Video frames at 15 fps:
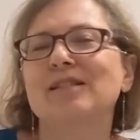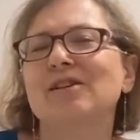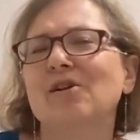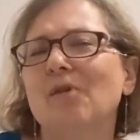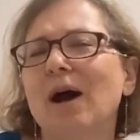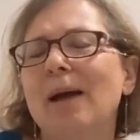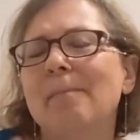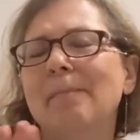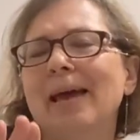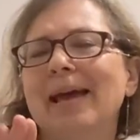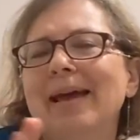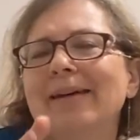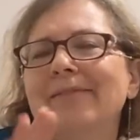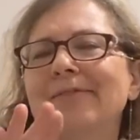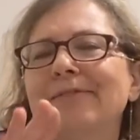So I
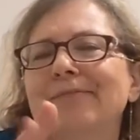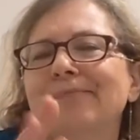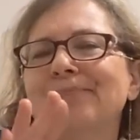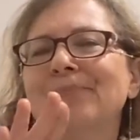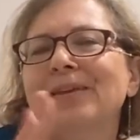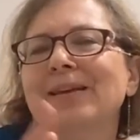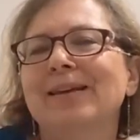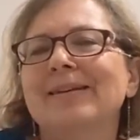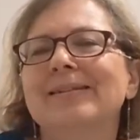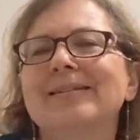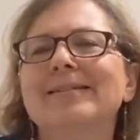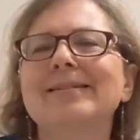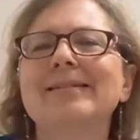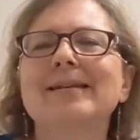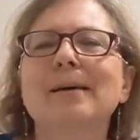may have
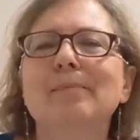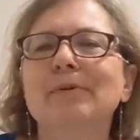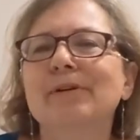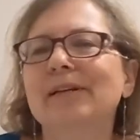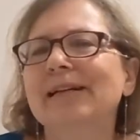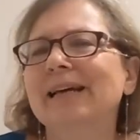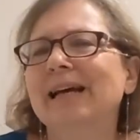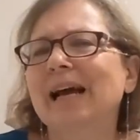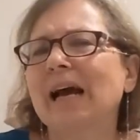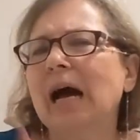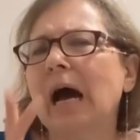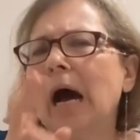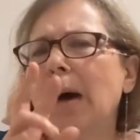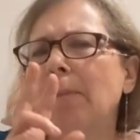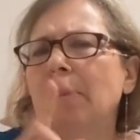stumbled in a
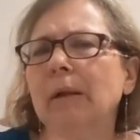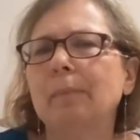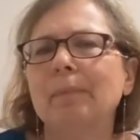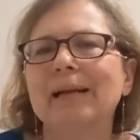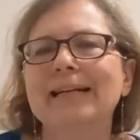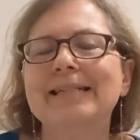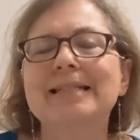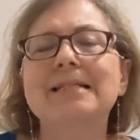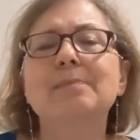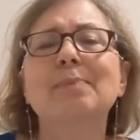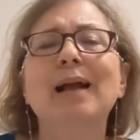couple of places,